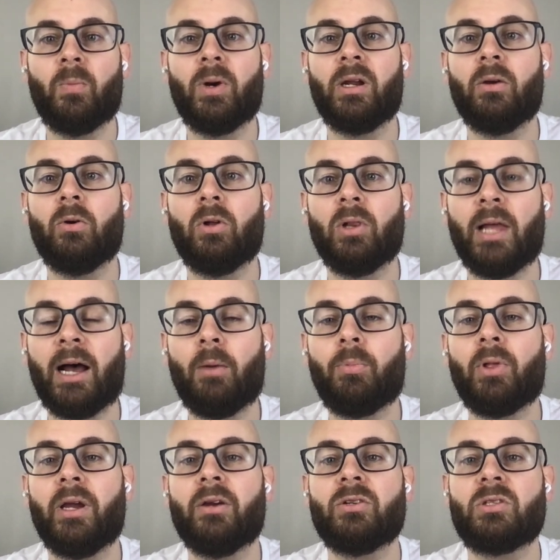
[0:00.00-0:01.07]
but it will allow
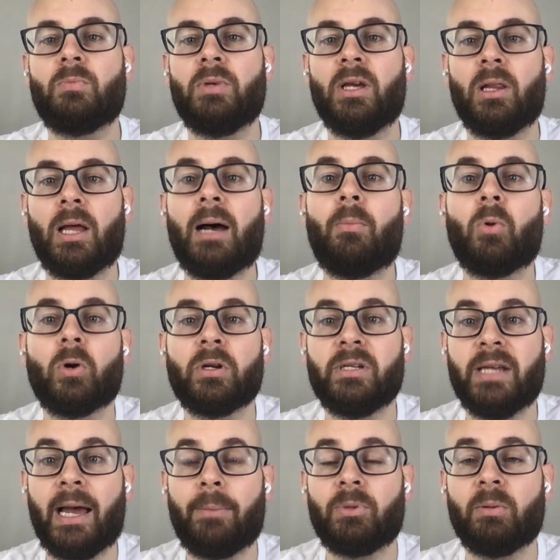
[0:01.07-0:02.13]
players to be a lot more
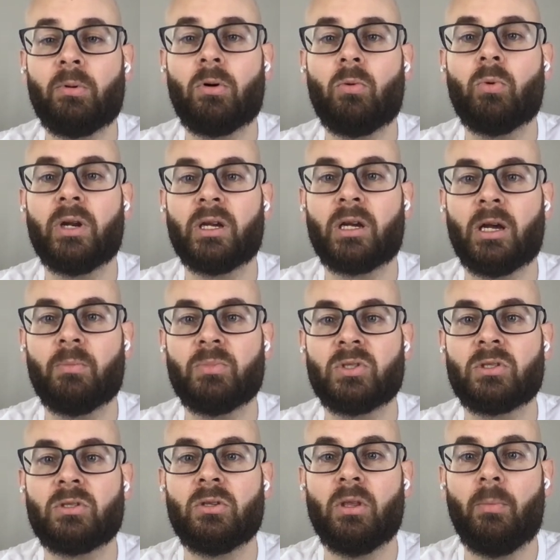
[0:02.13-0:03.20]
adaptable when it
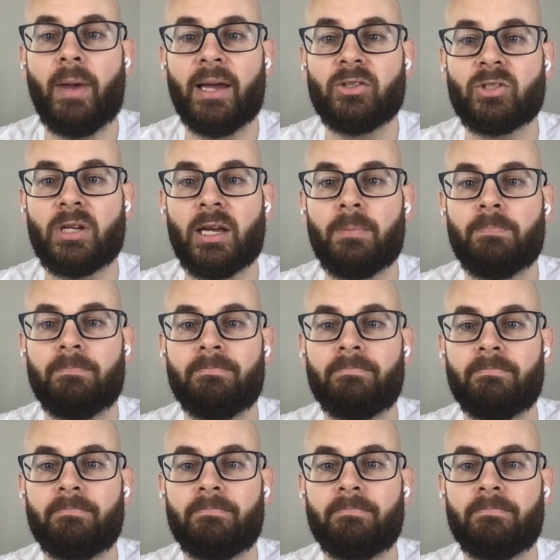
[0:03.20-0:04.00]
comes to the match time.